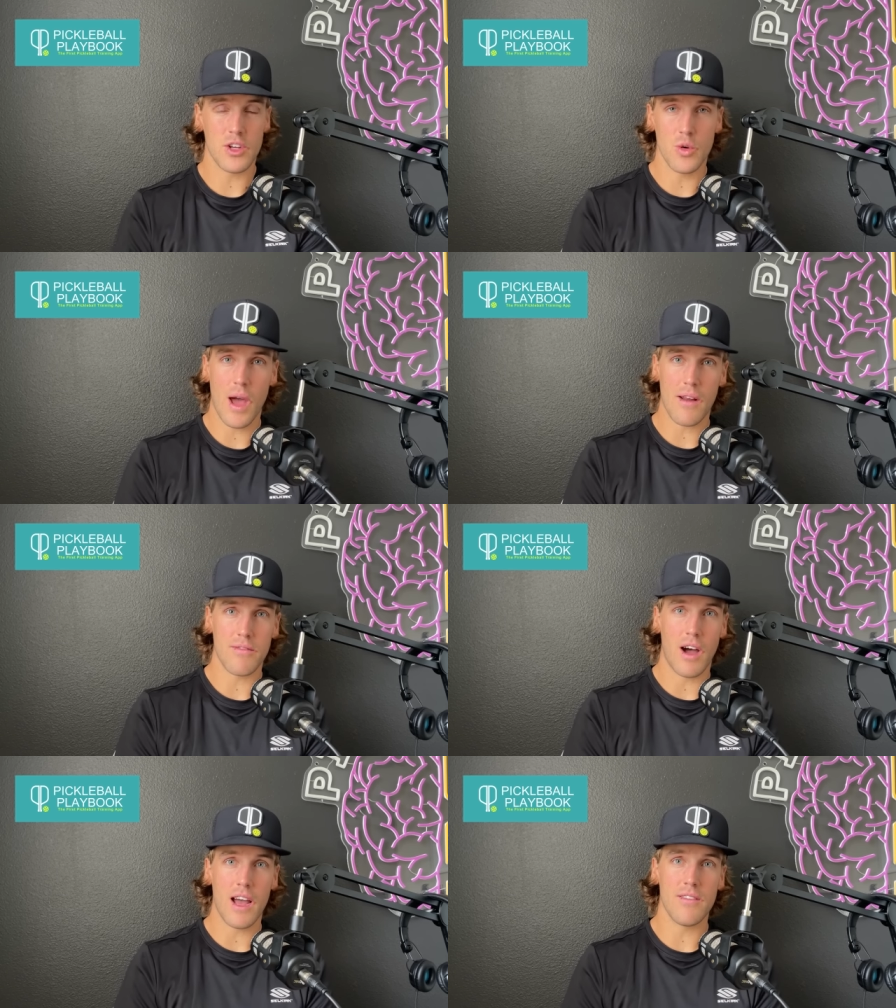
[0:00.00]
two out of
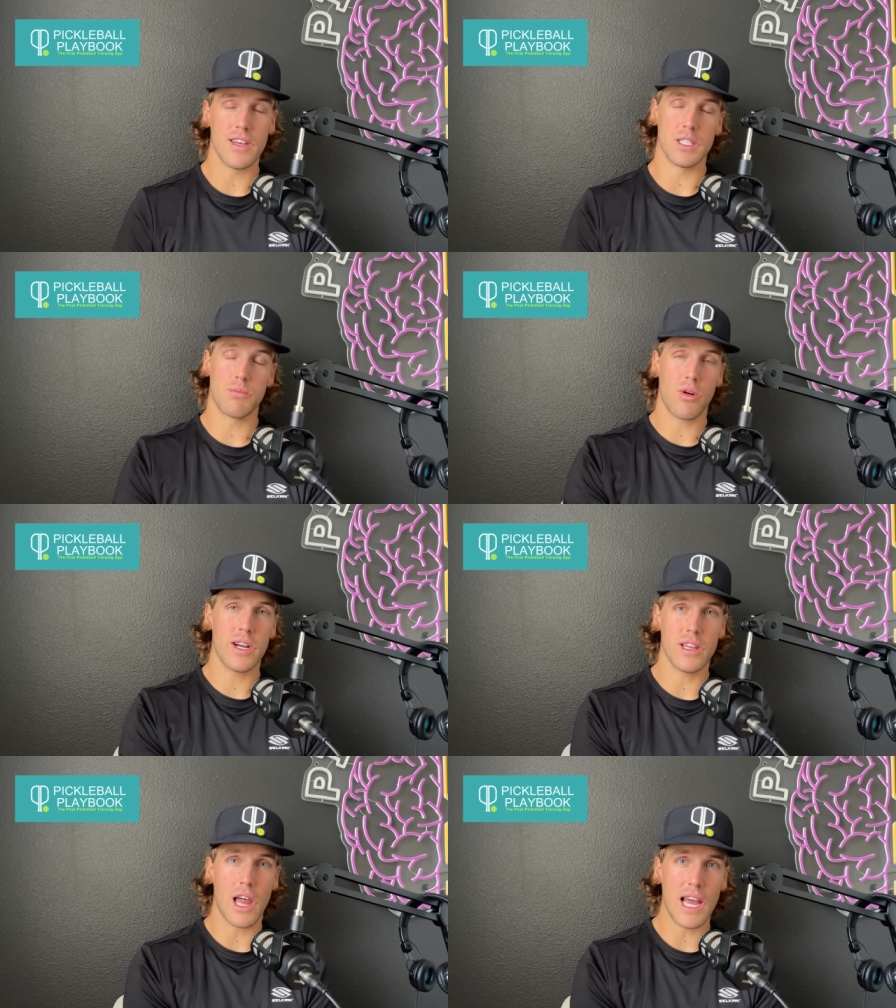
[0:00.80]
five. It's
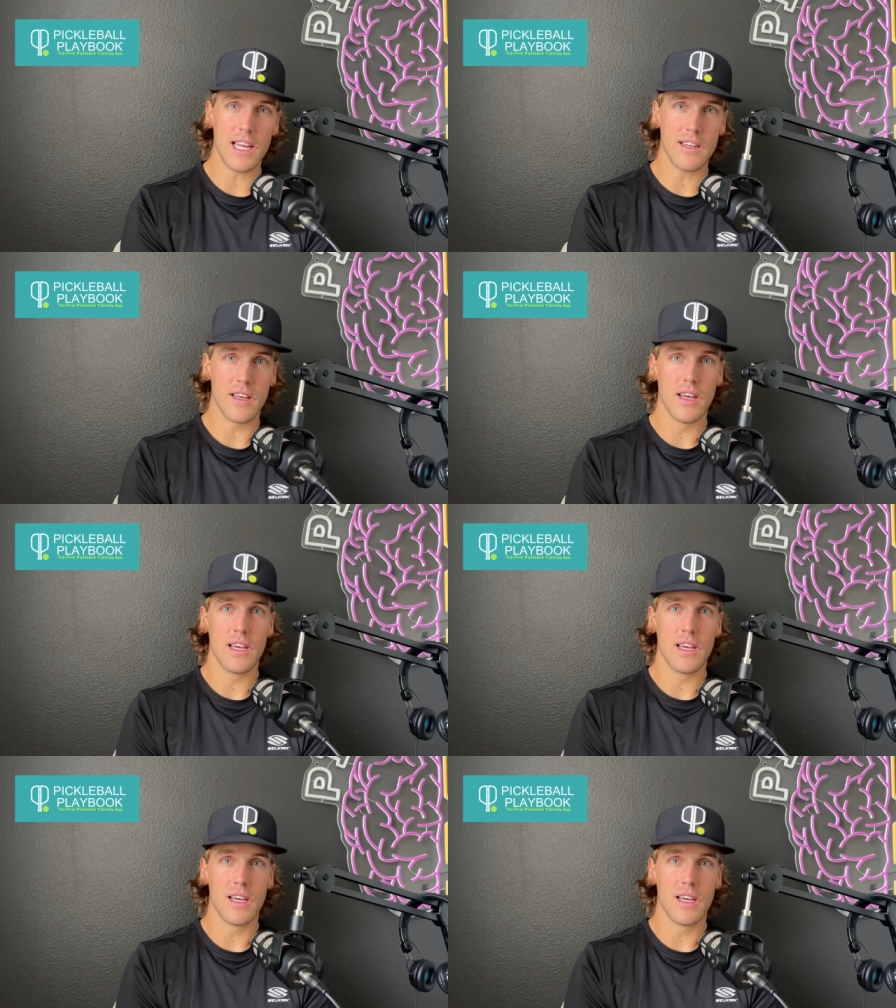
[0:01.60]
pretty light.